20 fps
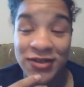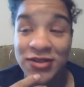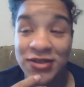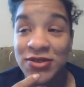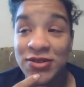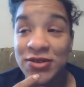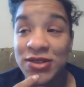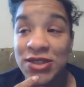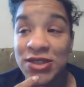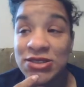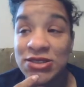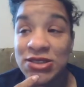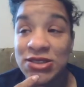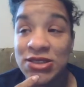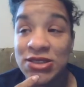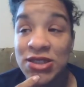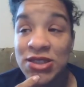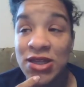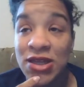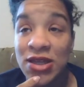They
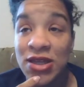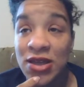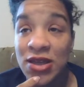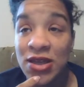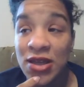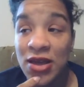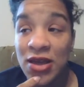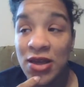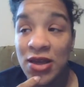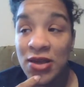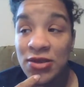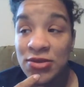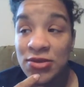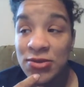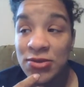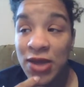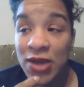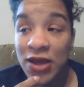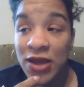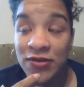took
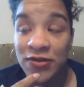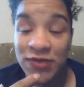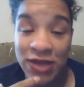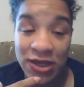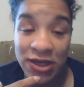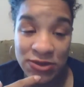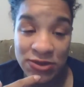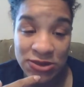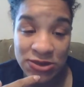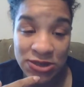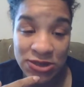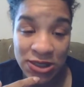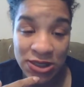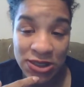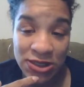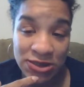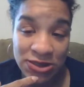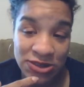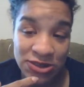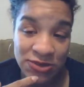our vital
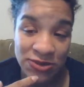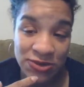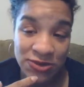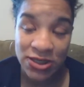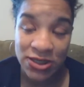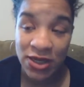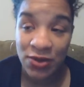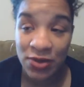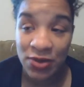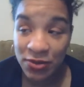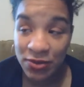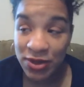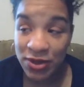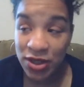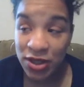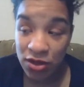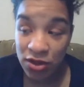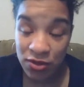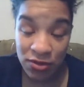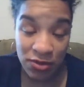signs and she was like, well,
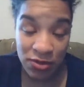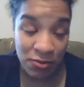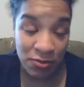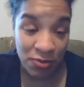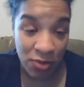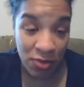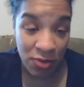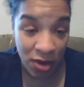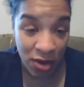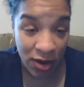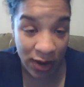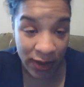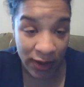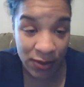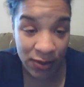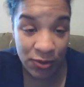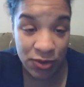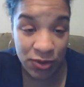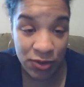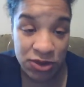when you are
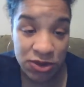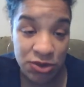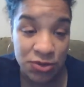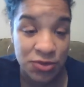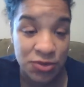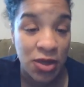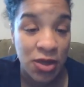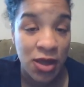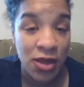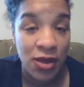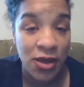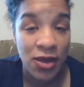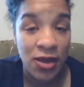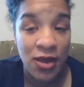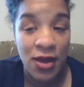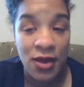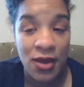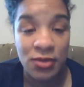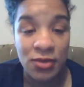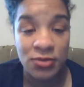able to
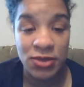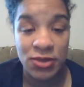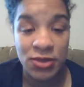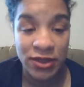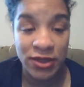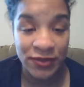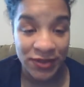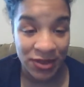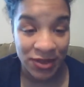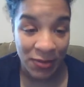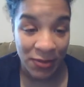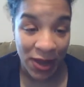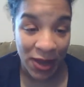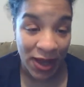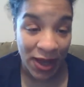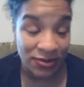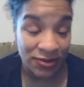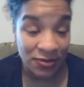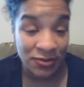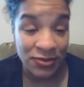lift your
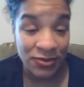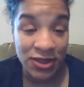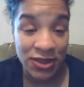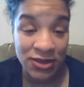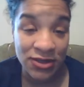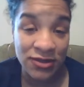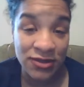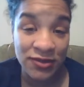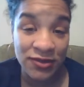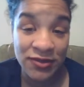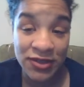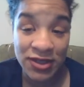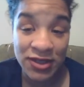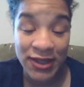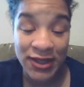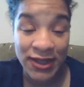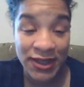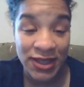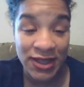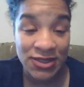bottom and lift your
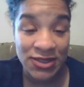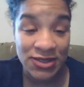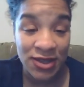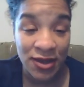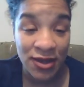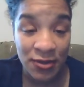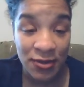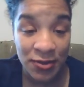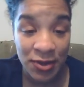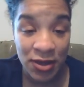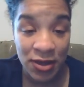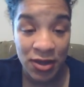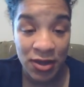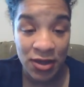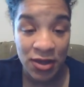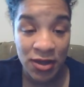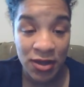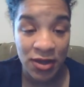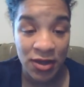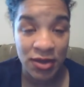legs up,
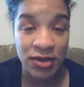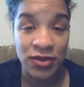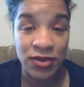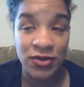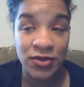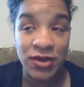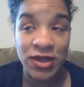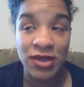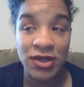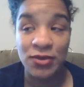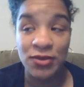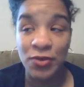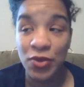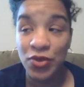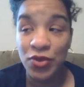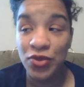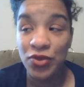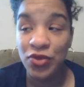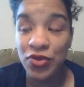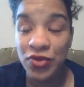you can
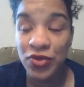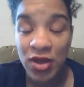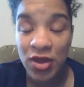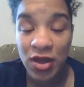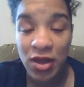move.